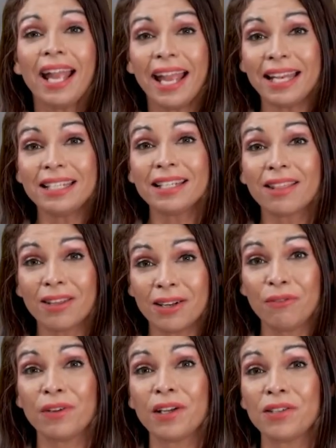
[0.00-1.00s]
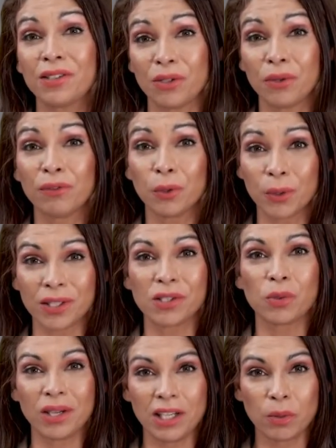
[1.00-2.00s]
ended 31st of
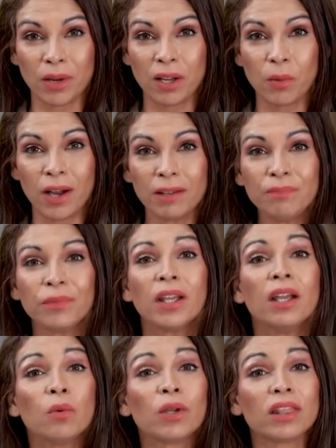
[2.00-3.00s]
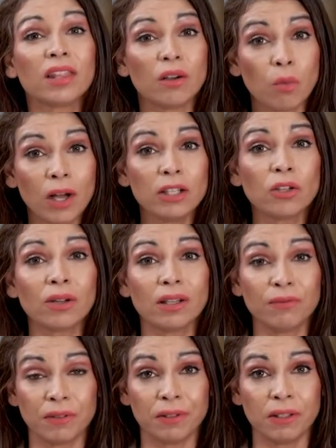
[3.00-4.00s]
August 2021, with the
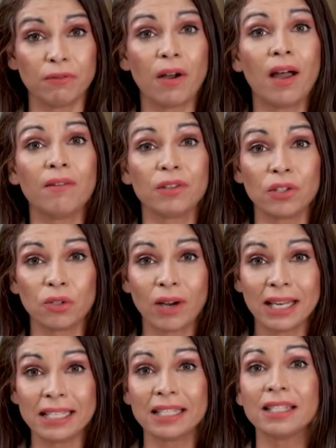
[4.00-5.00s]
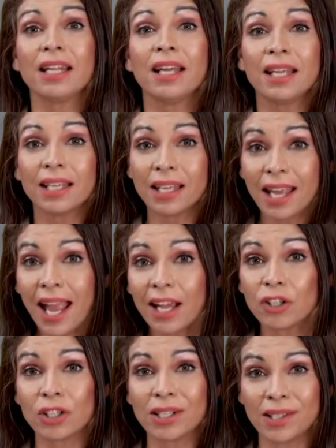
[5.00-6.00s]
$1.55 Australian
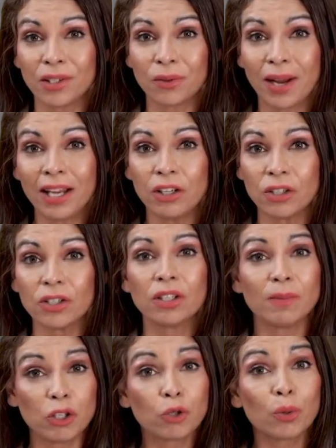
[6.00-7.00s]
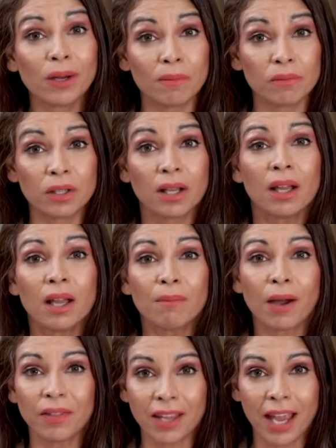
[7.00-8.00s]
cash consideration to be trimmed
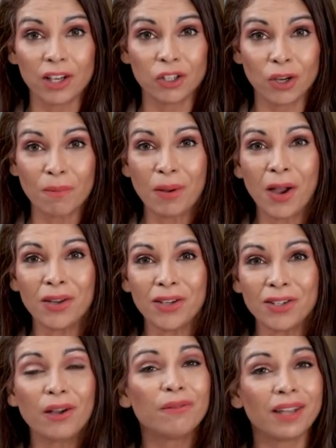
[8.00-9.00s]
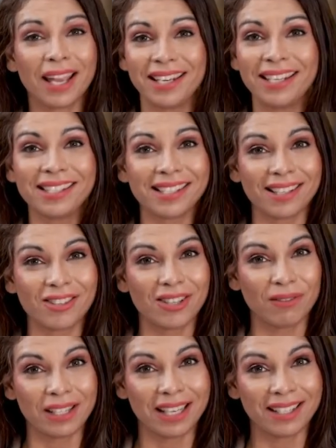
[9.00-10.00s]
by the cash component of any such
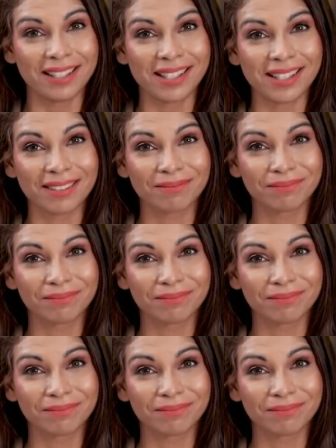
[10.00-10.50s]
dividends.